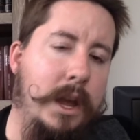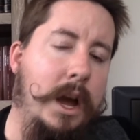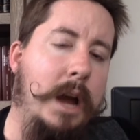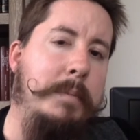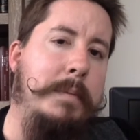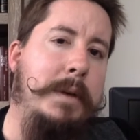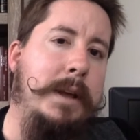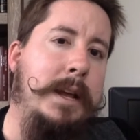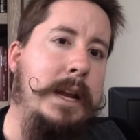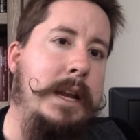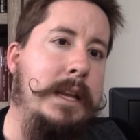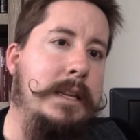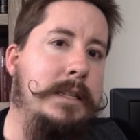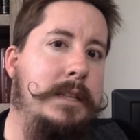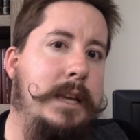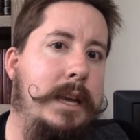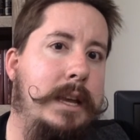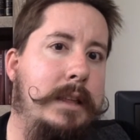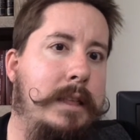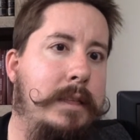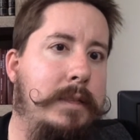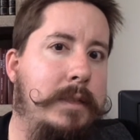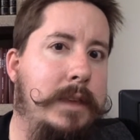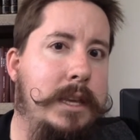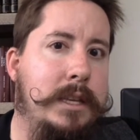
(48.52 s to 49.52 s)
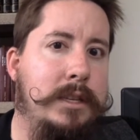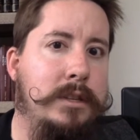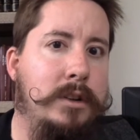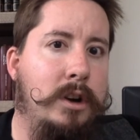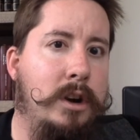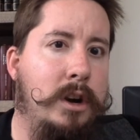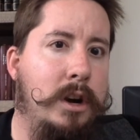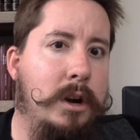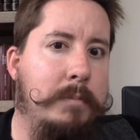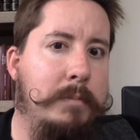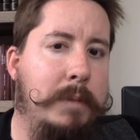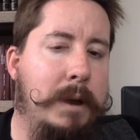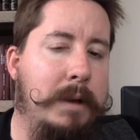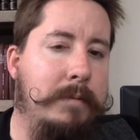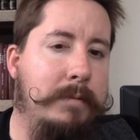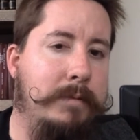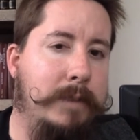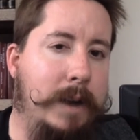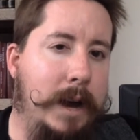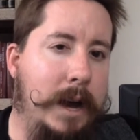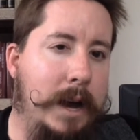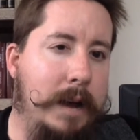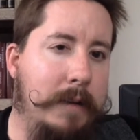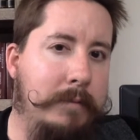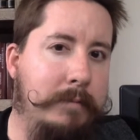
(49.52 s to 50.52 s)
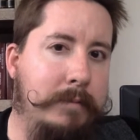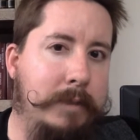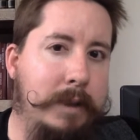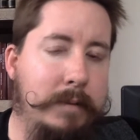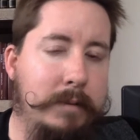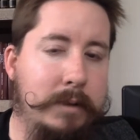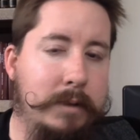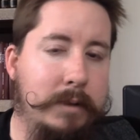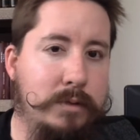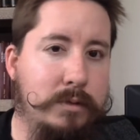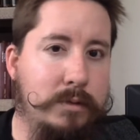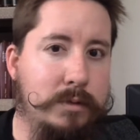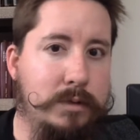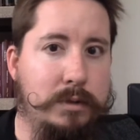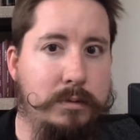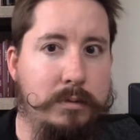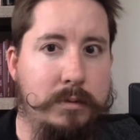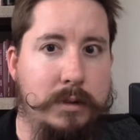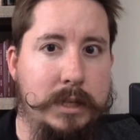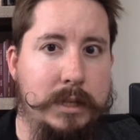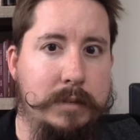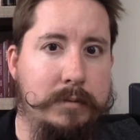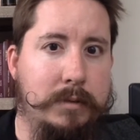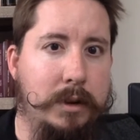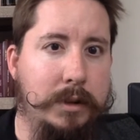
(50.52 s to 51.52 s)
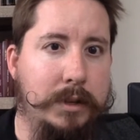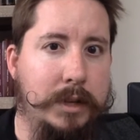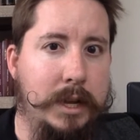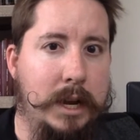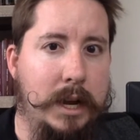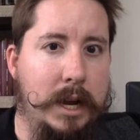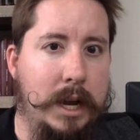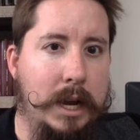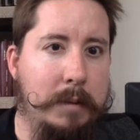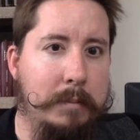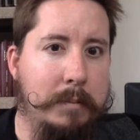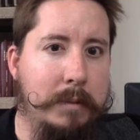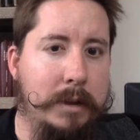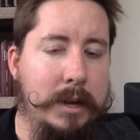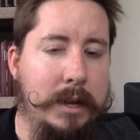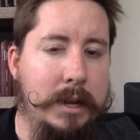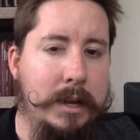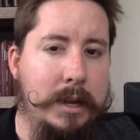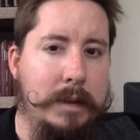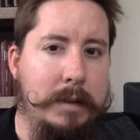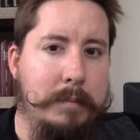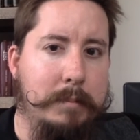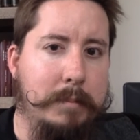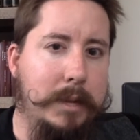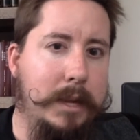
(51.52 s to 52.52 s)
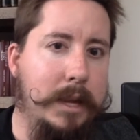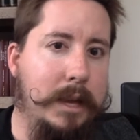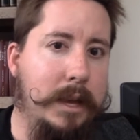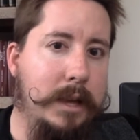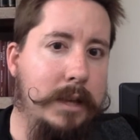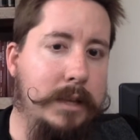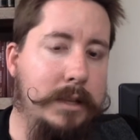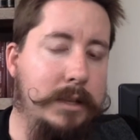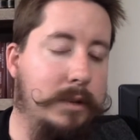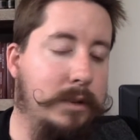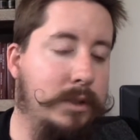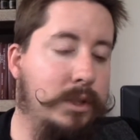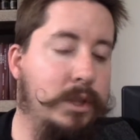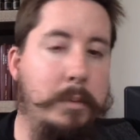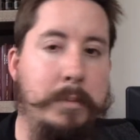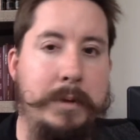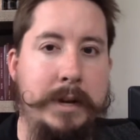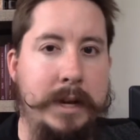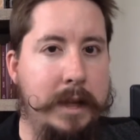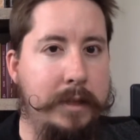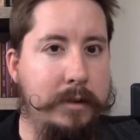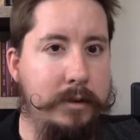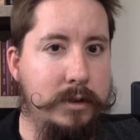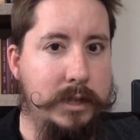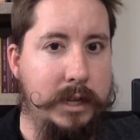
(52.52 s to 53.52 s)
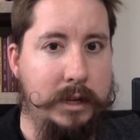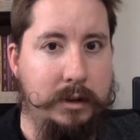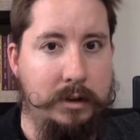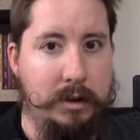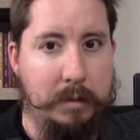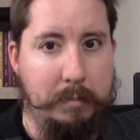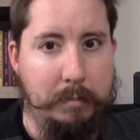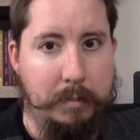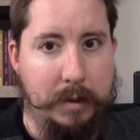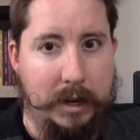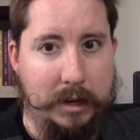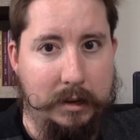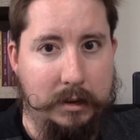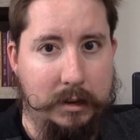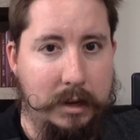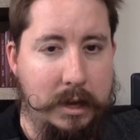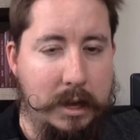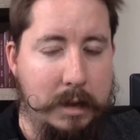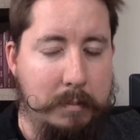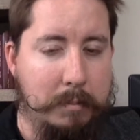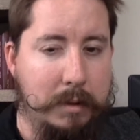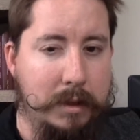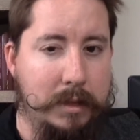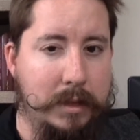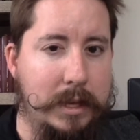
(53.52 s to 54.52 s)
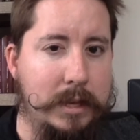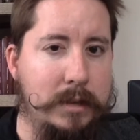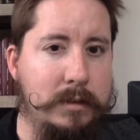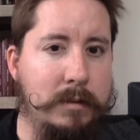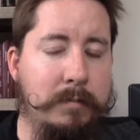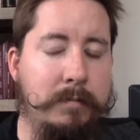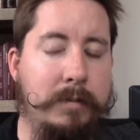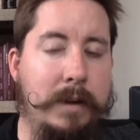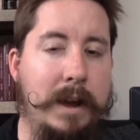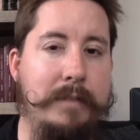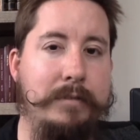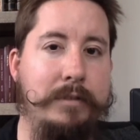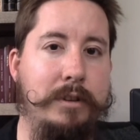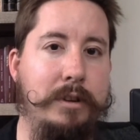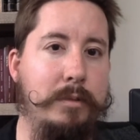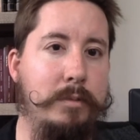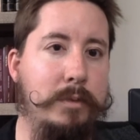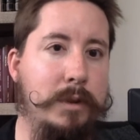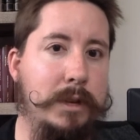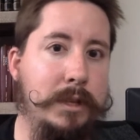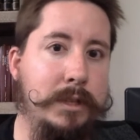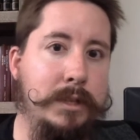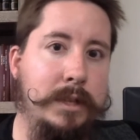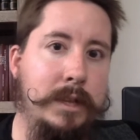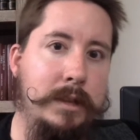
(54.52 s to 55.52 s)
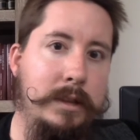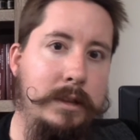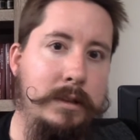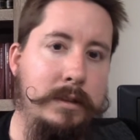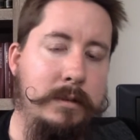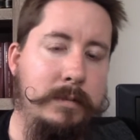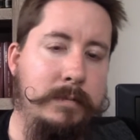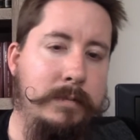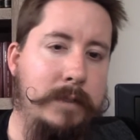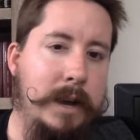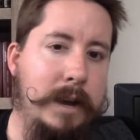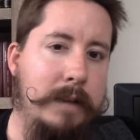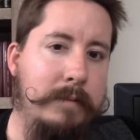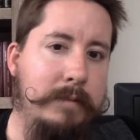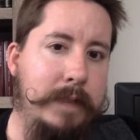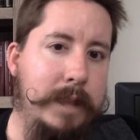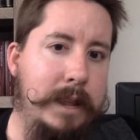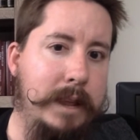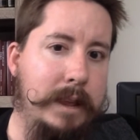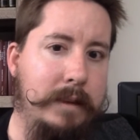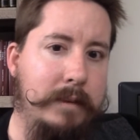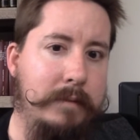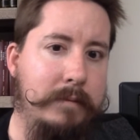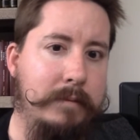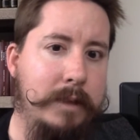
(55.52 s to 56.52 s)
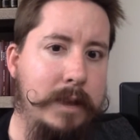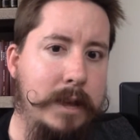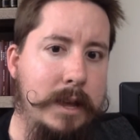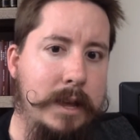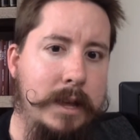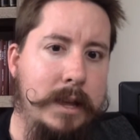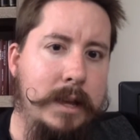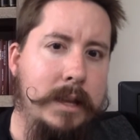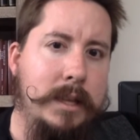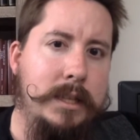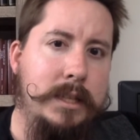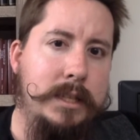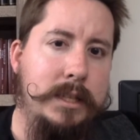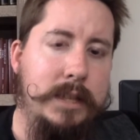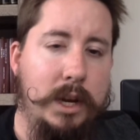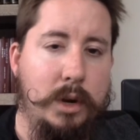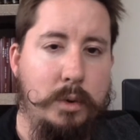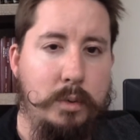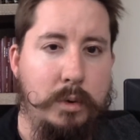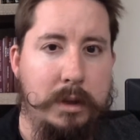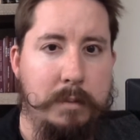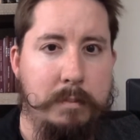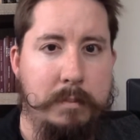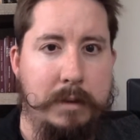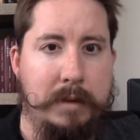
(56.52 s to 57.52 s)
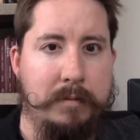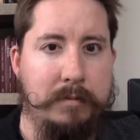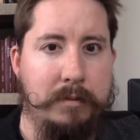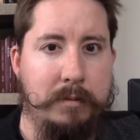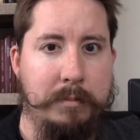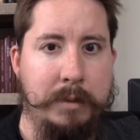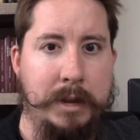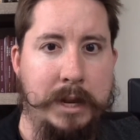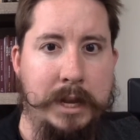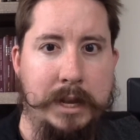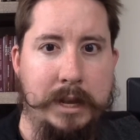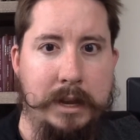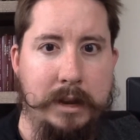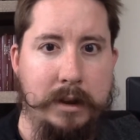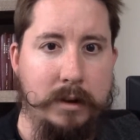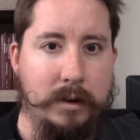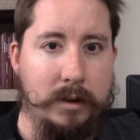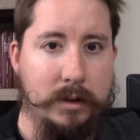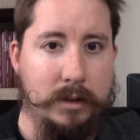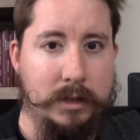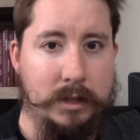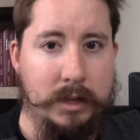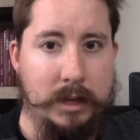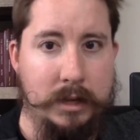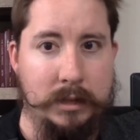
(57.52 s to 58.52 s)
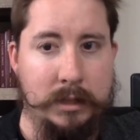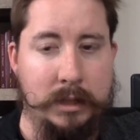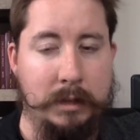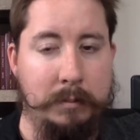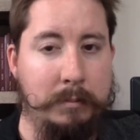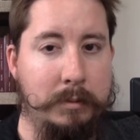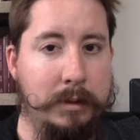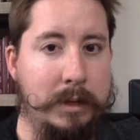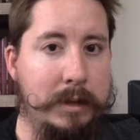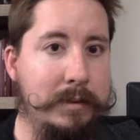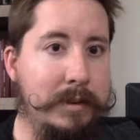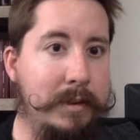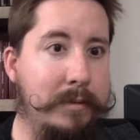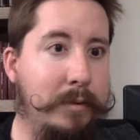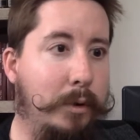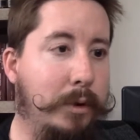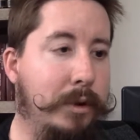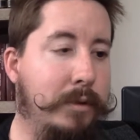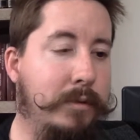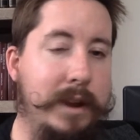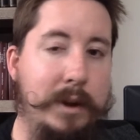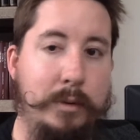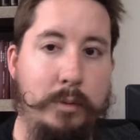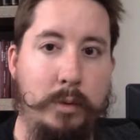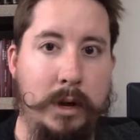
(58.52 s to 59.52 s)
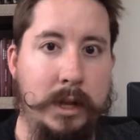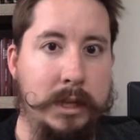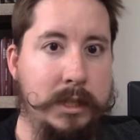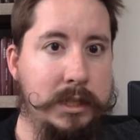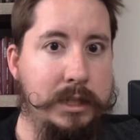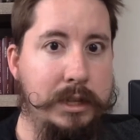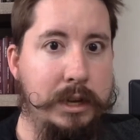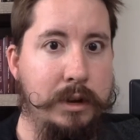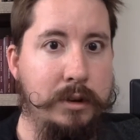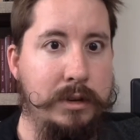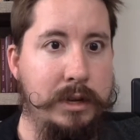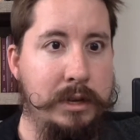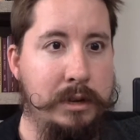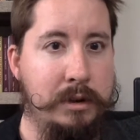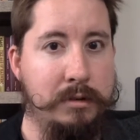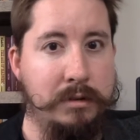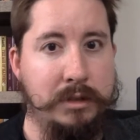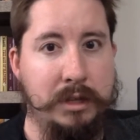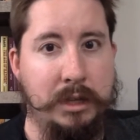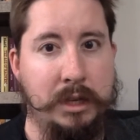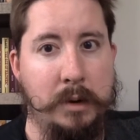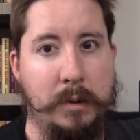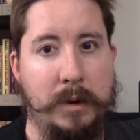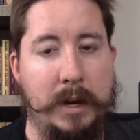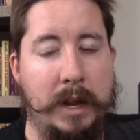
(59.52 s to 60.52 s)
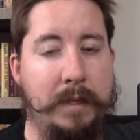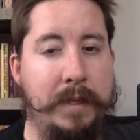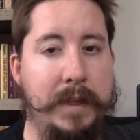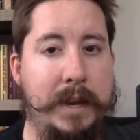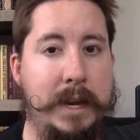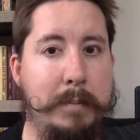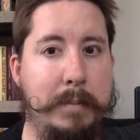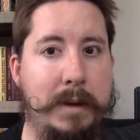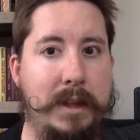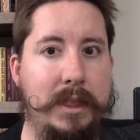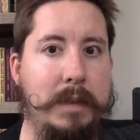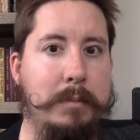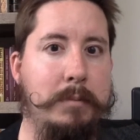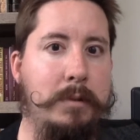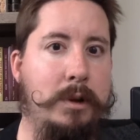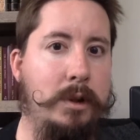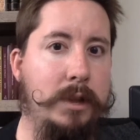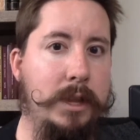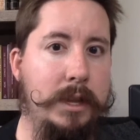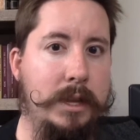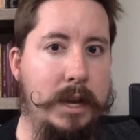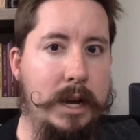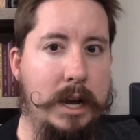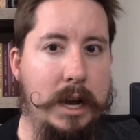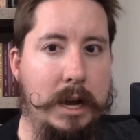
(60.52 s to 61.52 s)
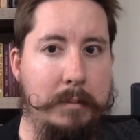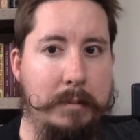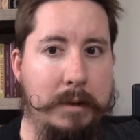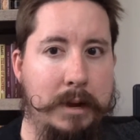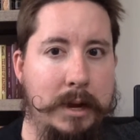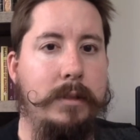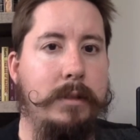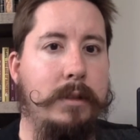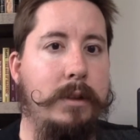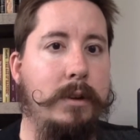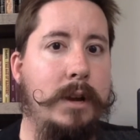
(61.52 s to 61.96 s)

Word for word: Now, I'm not going to say that these are my five favorite short stories of all time because there's so many others I could have picked, but these are five good ones, and these are five that have stuck with me for many years. Some of these I've only read once years and years ago, and I think about them all the time.